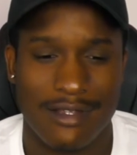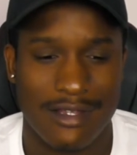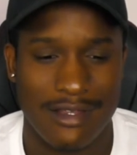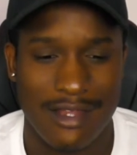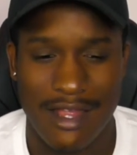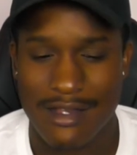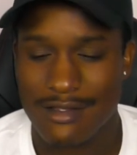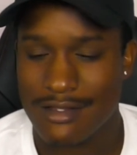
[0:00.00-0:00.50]

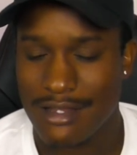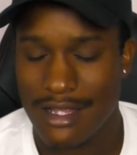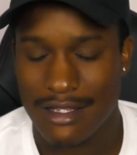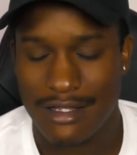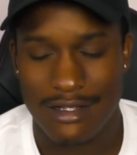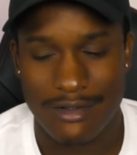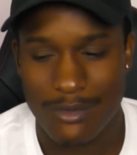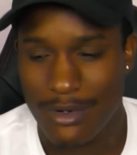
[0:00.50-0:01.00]
And that's
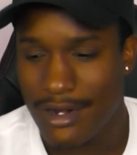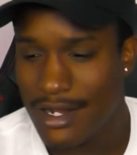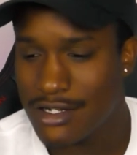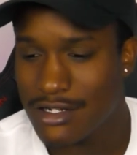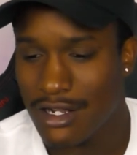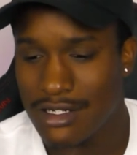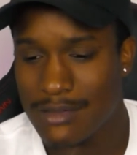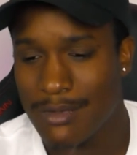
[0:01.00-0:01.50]
like what I
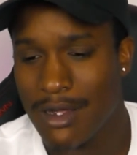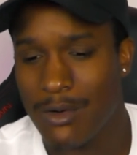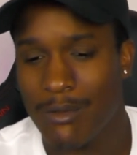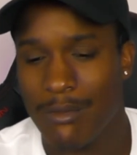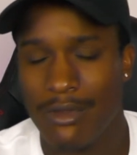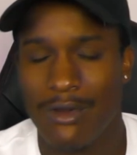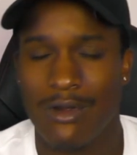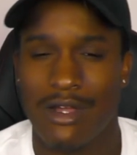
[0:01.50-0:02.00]
talked about
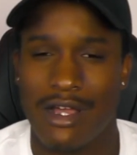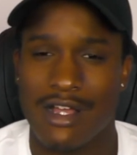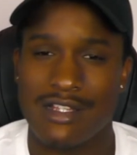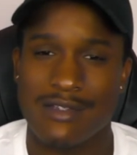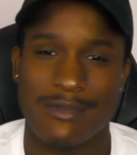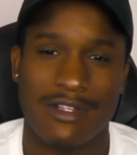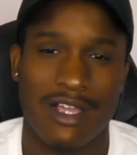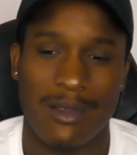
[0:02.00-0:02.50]
with Bill
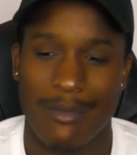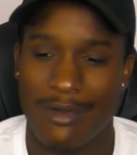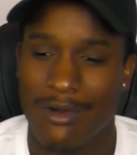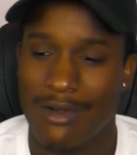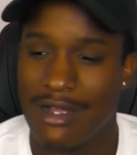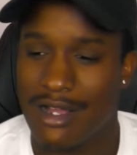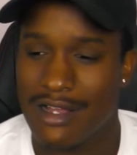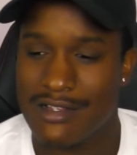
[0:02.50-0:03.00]
Cosby. Like
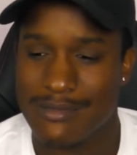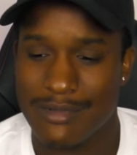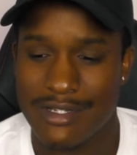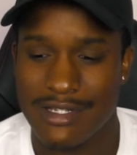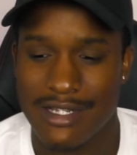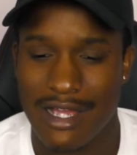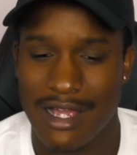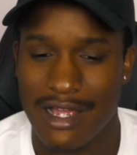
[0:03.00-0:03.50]
Bill Cosby
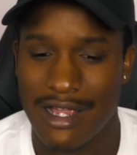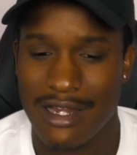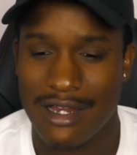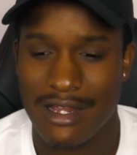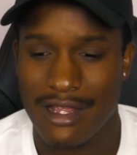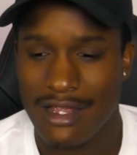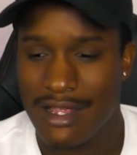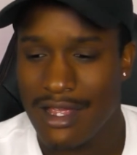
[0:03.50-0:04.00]
died.
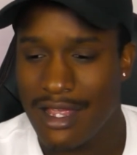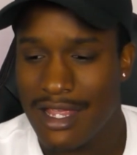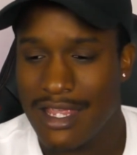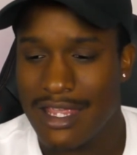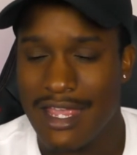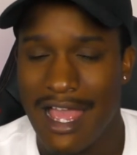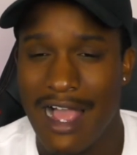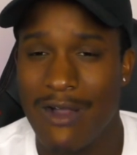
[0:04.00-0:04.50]

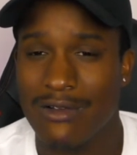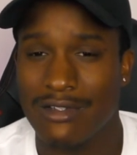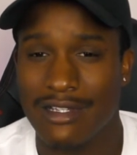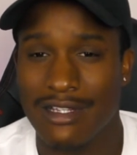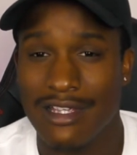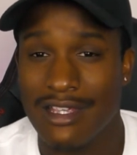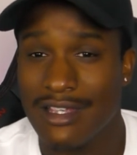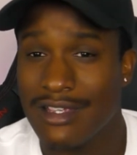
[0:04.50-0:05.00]
He
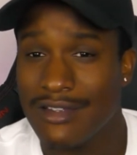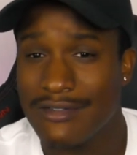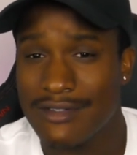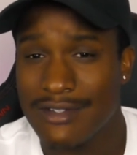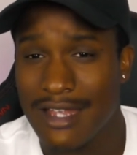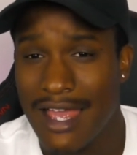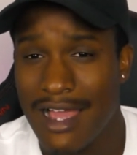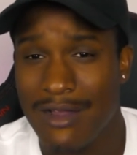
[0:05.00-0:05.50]

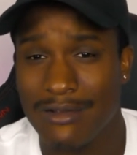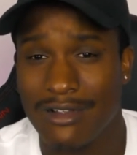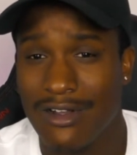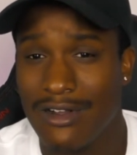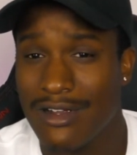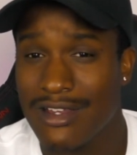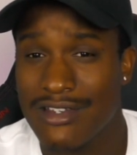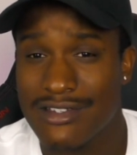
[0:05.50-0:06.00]
outlived how
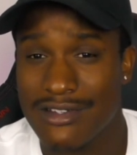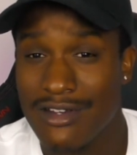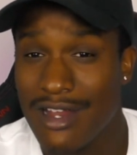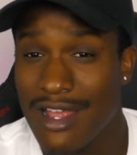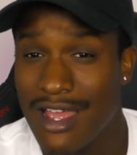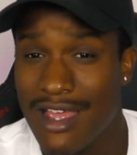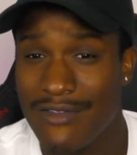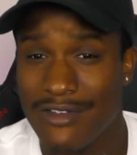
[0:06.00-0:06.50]
long he should
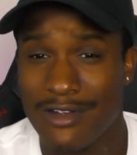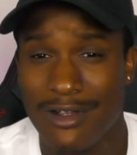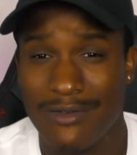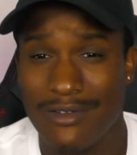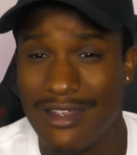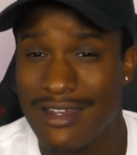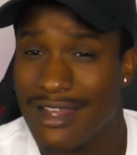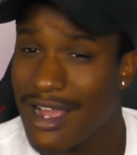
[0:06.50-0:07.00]
have. You know,
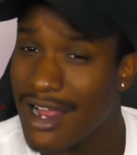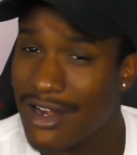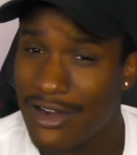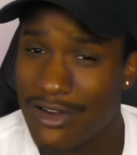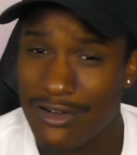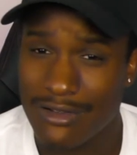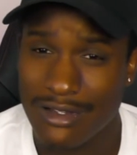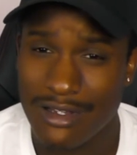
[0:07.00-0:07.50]
if he had died
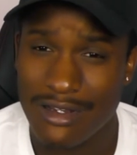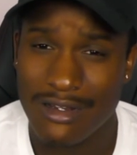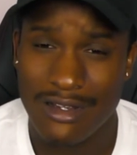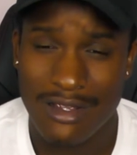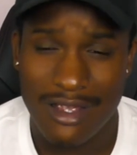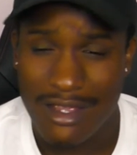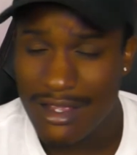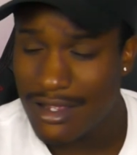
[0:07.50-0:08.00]
earlier,
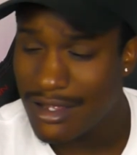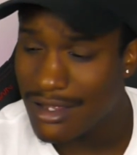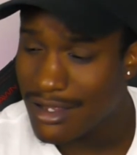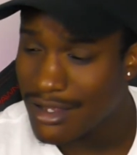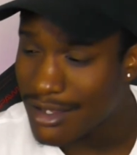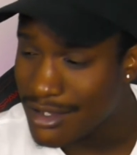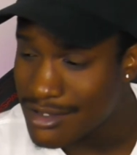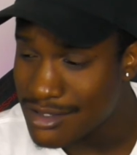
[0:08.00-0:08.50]

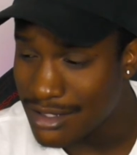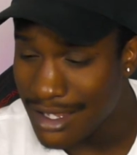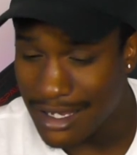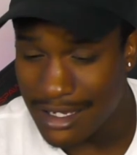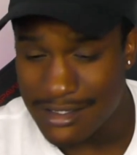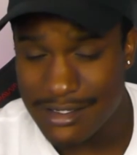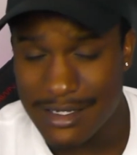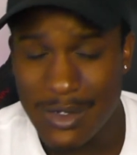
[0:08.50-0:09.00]
his
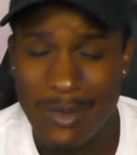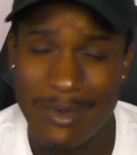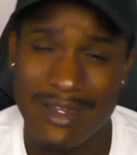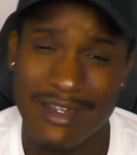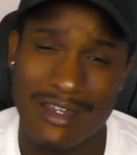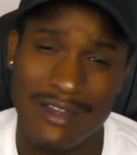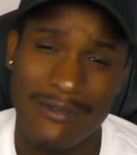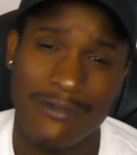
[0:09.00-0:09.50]
legacy would be
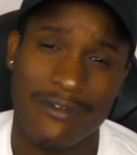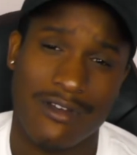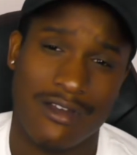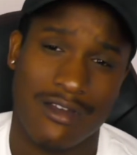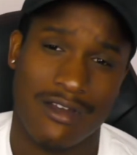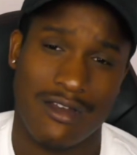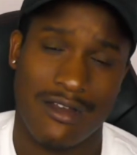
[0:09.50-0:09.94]
different.